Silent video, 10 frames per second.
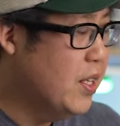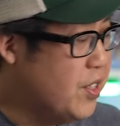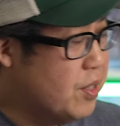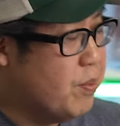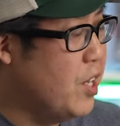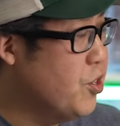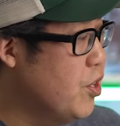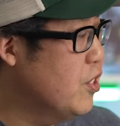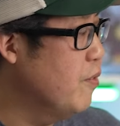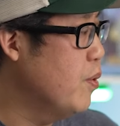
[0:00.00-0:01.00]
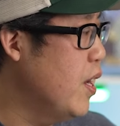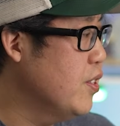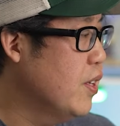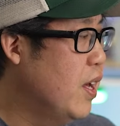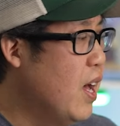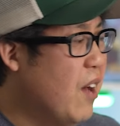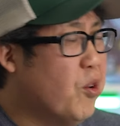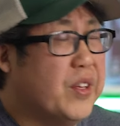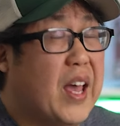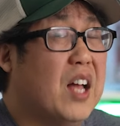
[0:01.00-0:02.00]
This is my choice of press. I've
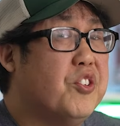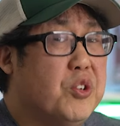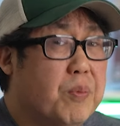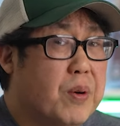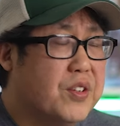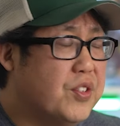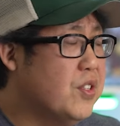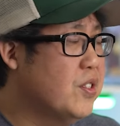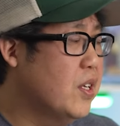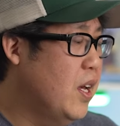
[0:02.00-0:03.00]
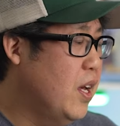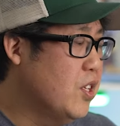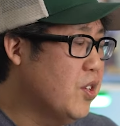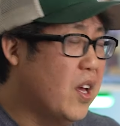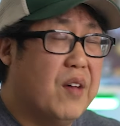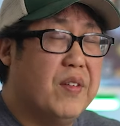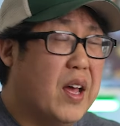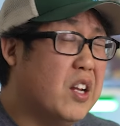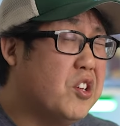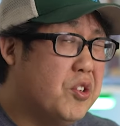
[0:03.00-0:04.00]
only had 2 presses, so I haven't
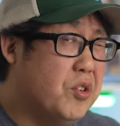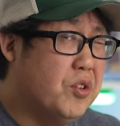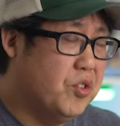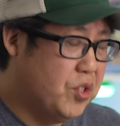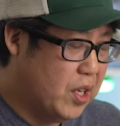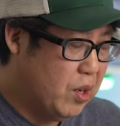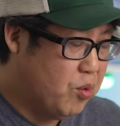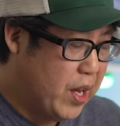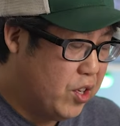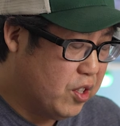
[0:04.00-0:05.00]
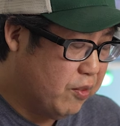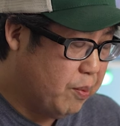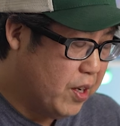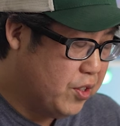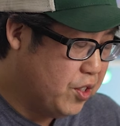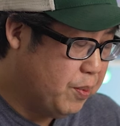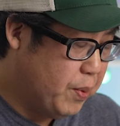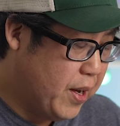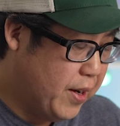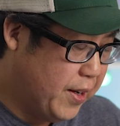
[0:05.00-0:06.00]
had a huge range of presses,
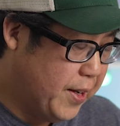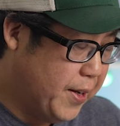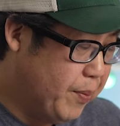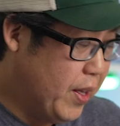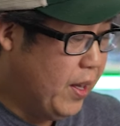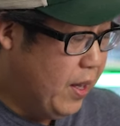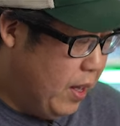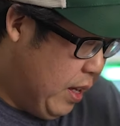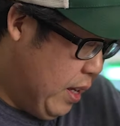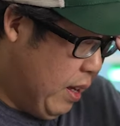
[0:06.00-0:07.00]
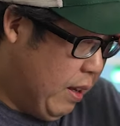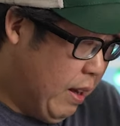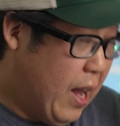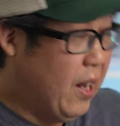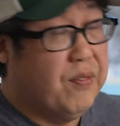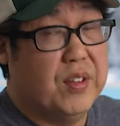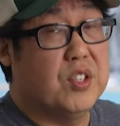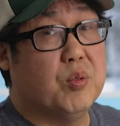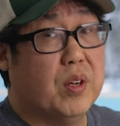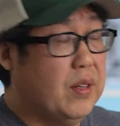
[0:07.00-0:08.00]
but I love
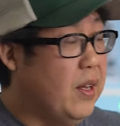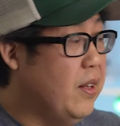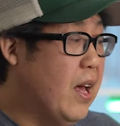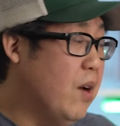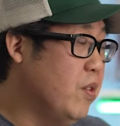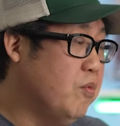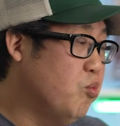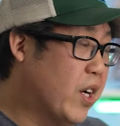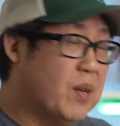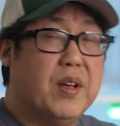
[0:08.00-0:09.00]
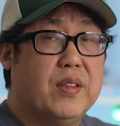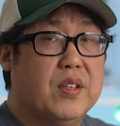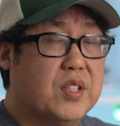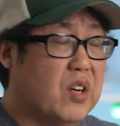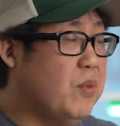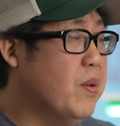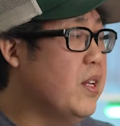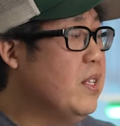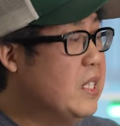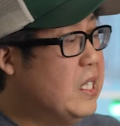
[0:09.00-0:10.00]
this one and I would recommend this to
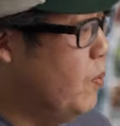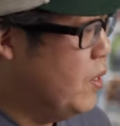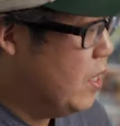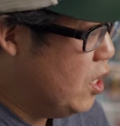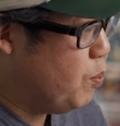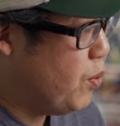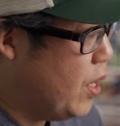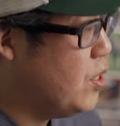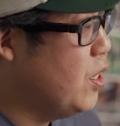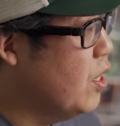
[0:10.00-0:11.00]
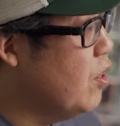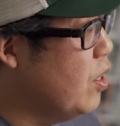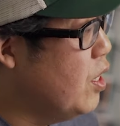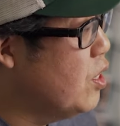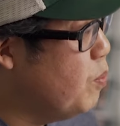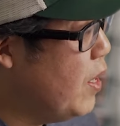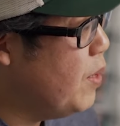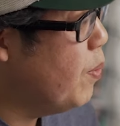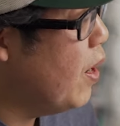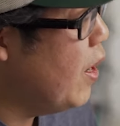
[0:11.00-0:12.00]
everybody. This press here is
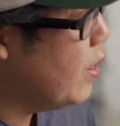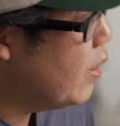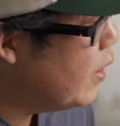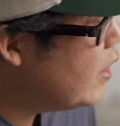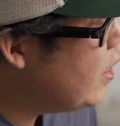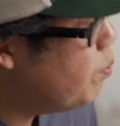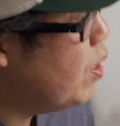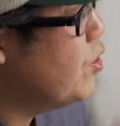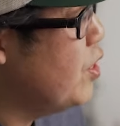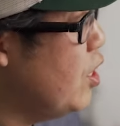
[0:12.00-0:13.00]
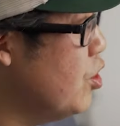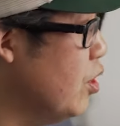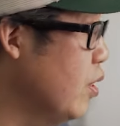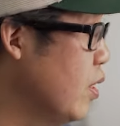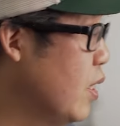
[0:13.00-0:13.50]
made by Heat Press Nation.